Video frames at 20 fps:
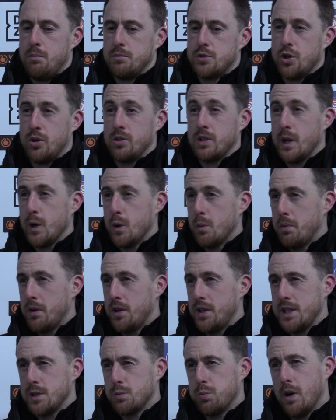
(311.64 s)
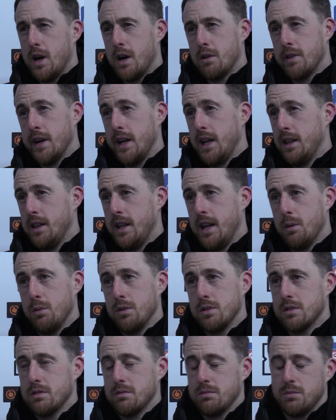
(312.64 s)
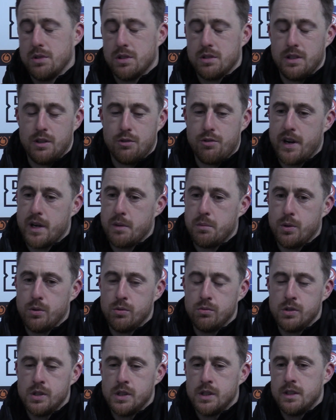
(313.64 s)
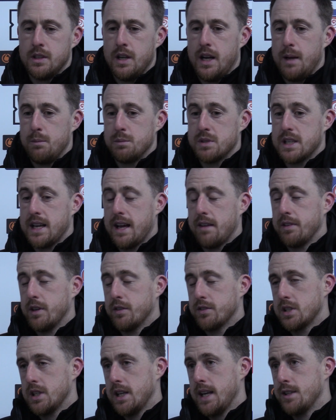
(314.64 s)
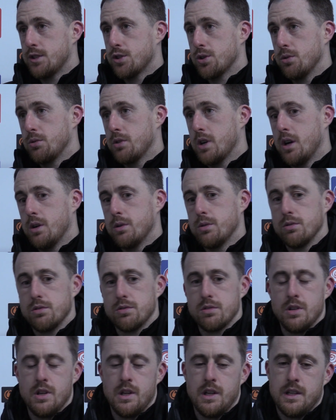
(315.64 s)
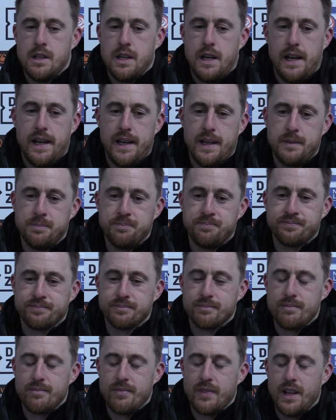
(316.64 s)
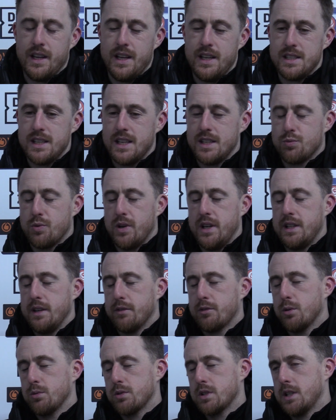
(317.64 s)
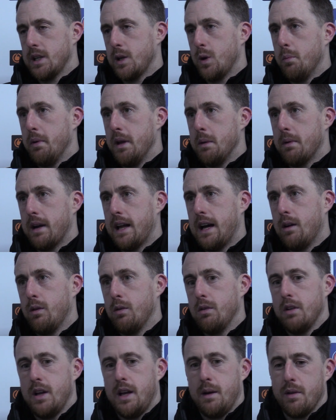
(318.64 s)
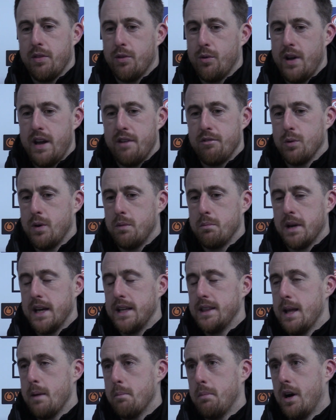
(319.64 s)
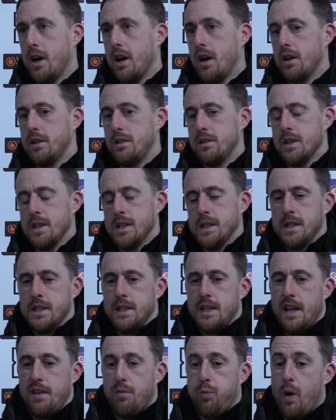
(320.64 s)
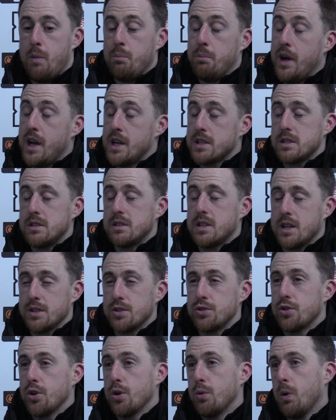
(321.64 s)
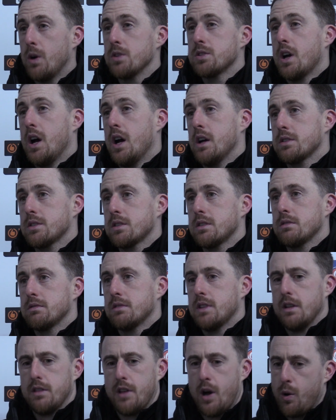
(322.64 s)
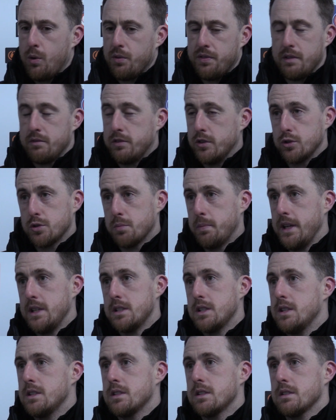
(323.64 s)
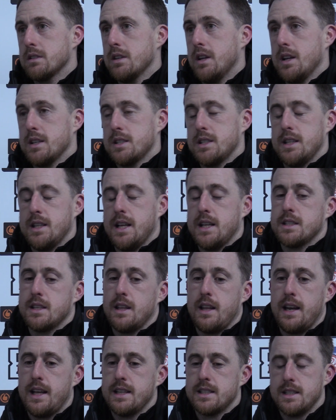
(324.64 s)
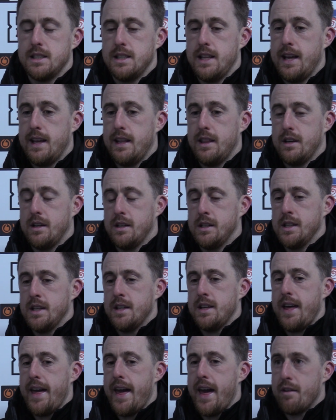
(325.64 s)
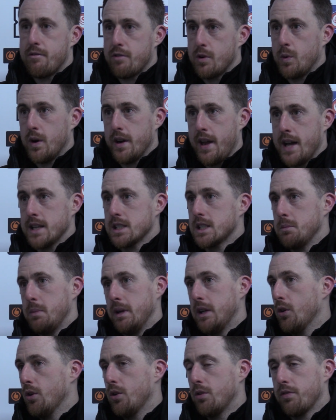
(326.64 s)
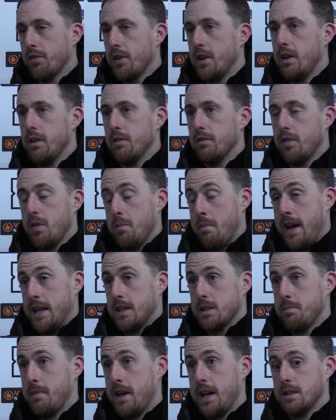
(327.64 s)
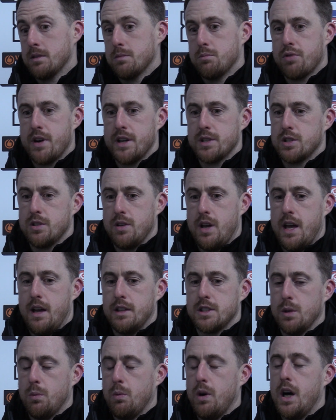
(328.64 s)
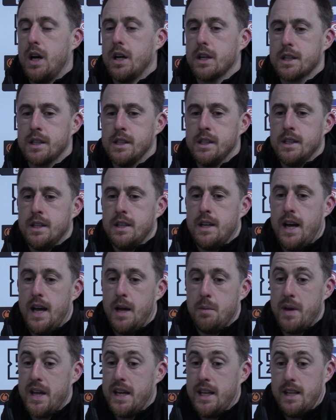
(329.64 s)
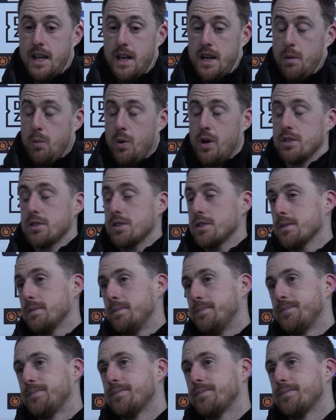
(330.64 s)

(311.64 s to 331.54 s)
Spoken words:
John Gilbert, his work rate in there was incredible. Slavy obviously getting 2 goals. It's really difficult to single people out. I thought everyone played their part, and if one person doesn't do what's asked, the whole thing falls to pieces. And I said that to the lads in there, that everyone has to be good for the man-to-man press to work, and it was.